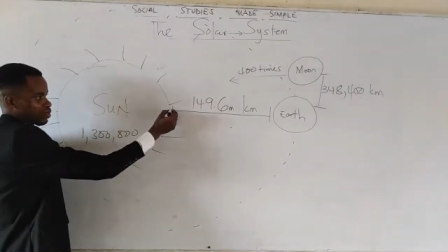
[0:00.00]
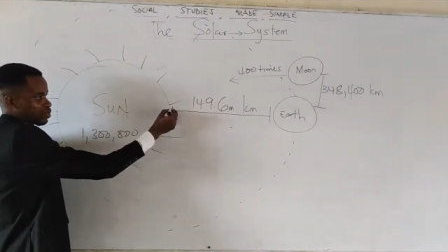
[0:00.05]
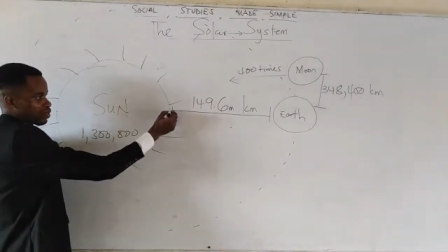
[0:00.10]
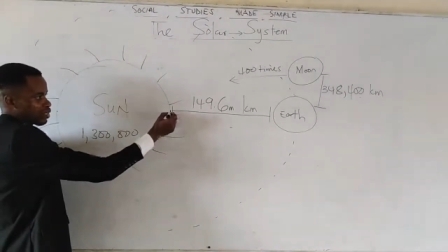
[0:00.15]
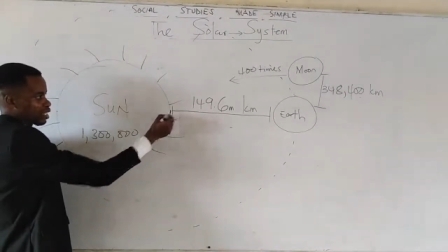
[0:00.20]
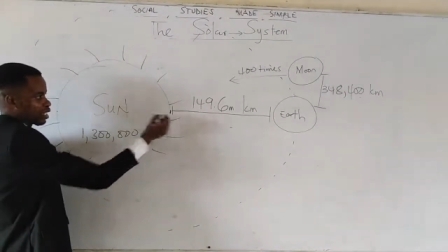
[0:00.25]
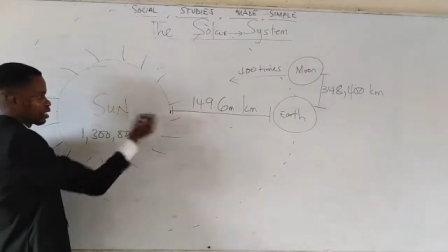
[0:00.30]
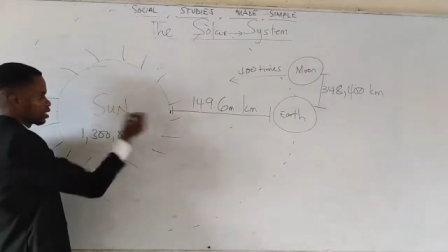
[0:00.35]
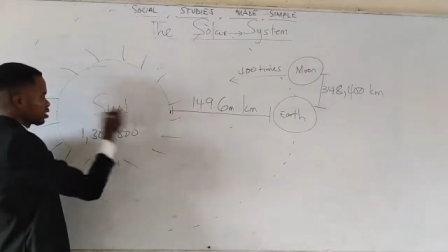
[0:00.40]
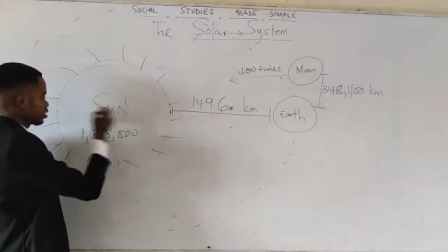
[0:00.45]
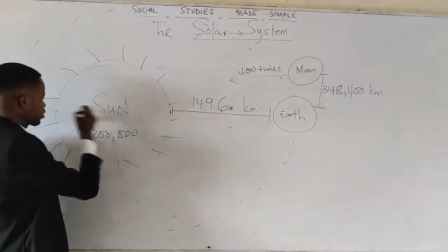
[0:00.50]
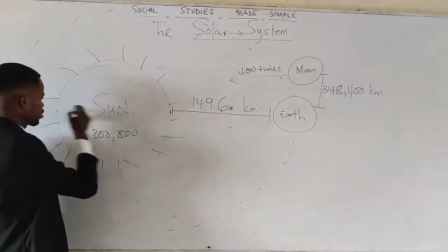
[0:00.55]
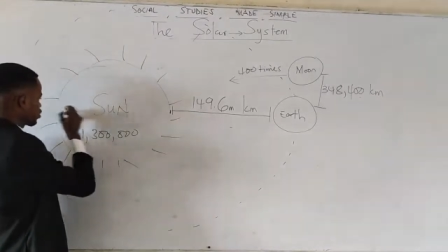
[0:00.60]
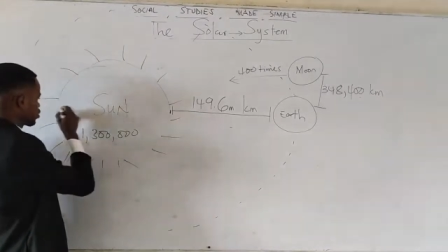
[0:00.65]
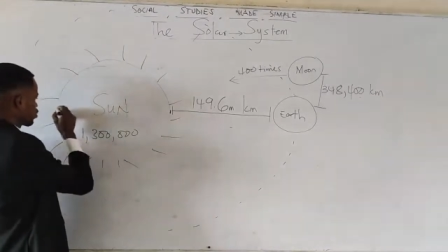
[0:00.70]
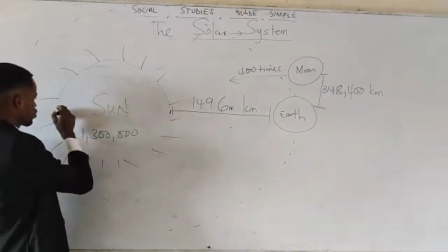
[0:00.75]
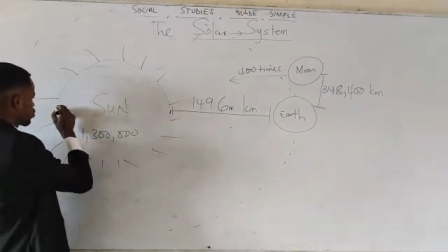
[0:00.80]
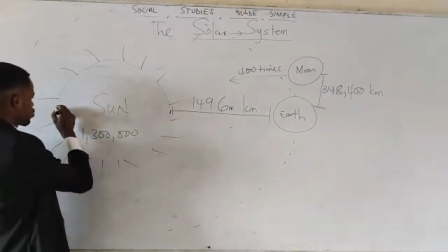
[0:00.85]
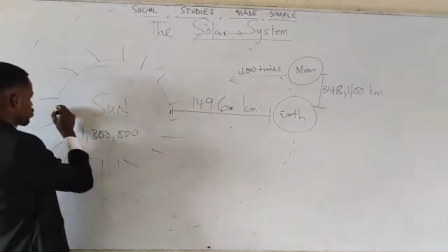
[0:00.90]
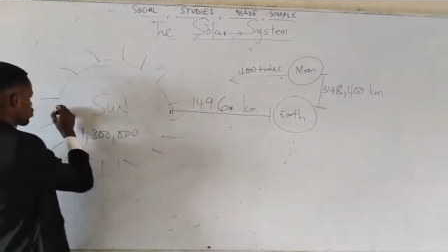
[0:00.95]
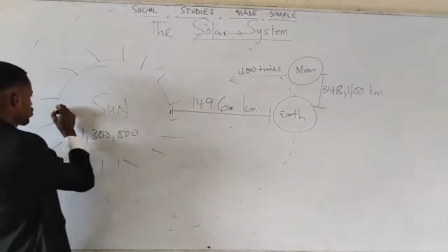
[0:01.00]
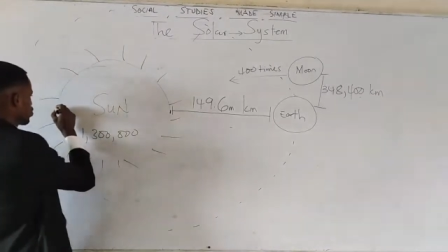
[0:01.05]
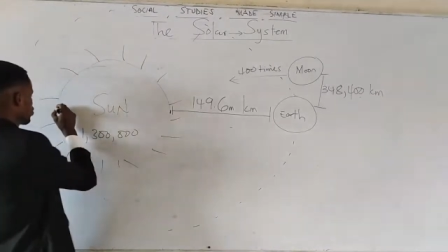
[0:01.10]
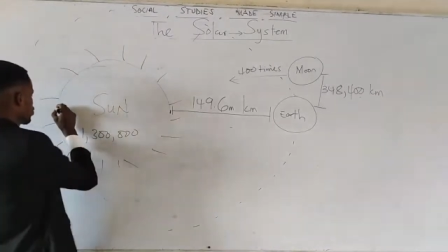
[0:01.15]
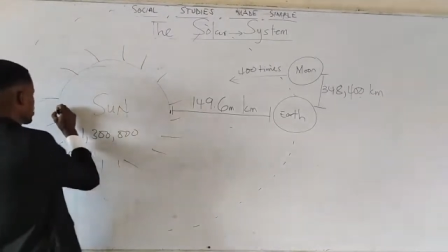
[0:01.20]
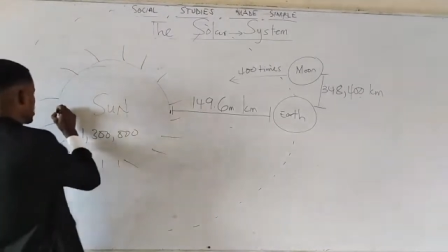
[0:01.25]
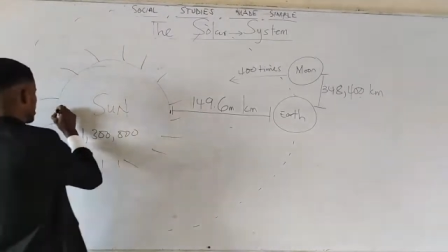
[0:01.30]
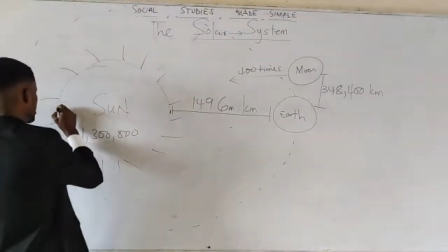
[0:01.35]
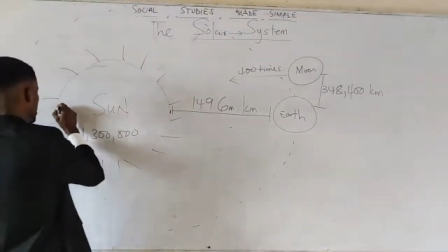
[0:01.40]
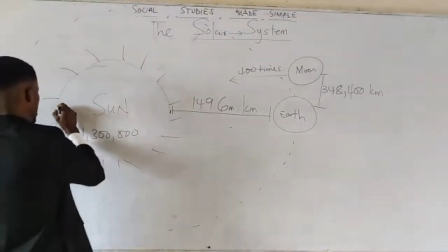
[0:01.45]
Okay, so
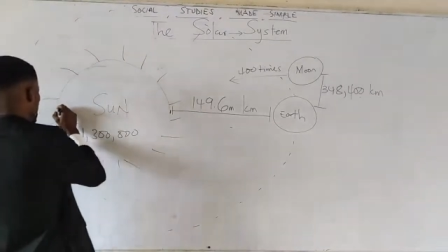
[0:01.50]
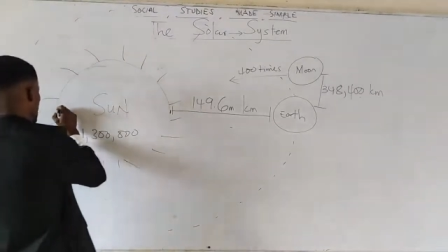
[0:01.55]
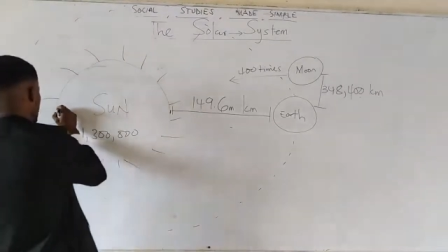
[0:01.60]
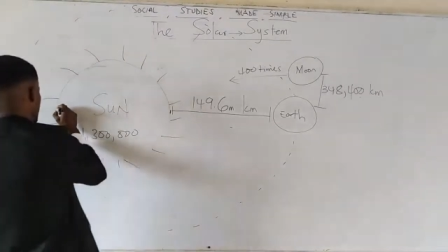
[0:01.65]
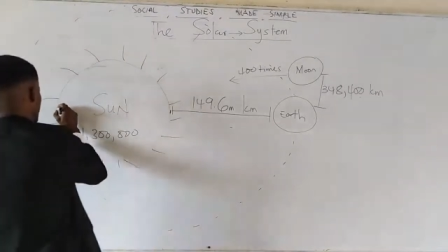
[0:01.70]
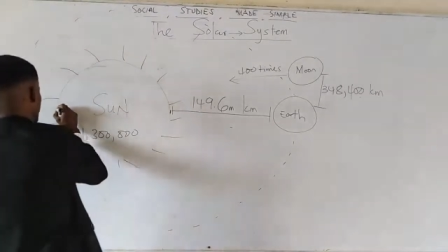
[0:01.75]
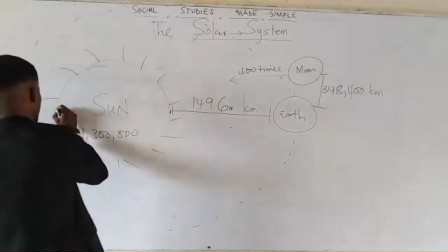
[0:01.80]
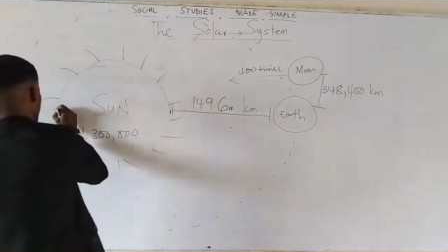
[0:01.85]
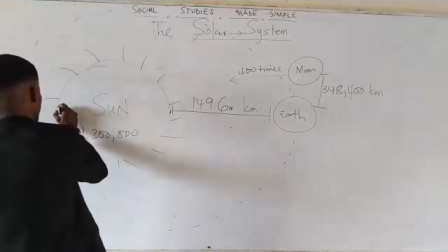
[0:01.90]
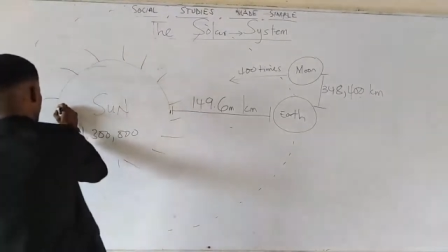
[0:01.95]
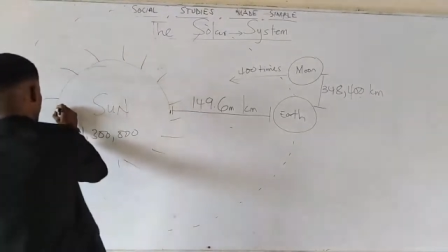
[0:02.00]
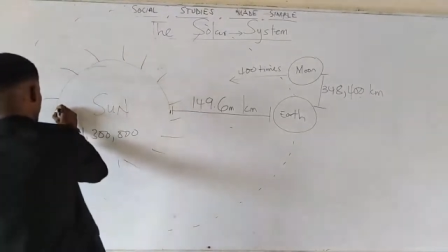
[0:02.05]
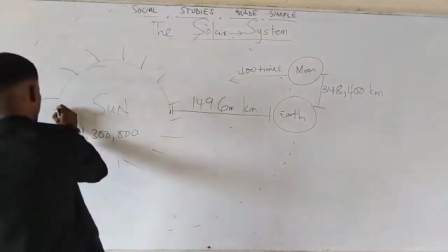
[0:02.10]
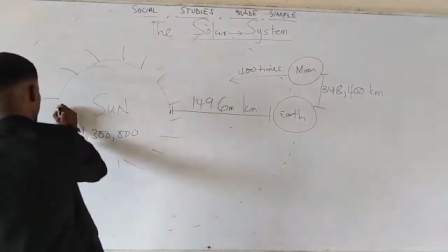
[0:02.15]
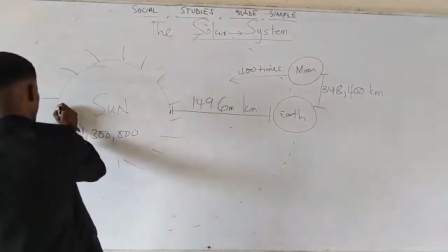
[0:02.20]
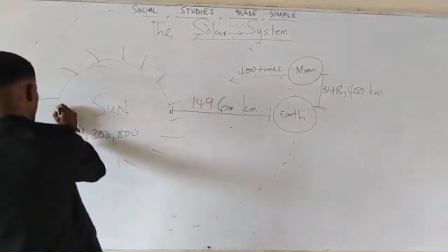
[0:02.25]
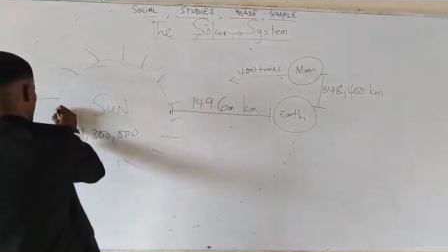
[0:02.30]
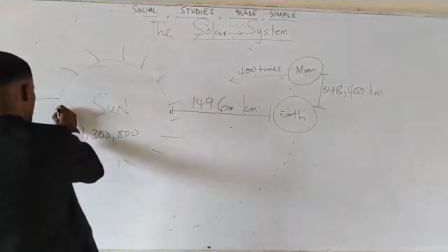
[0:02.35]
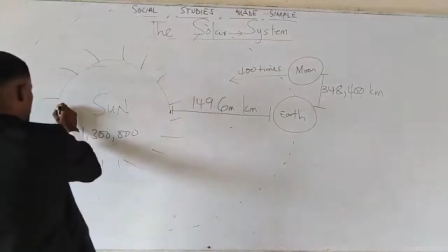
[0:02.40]
looking at this,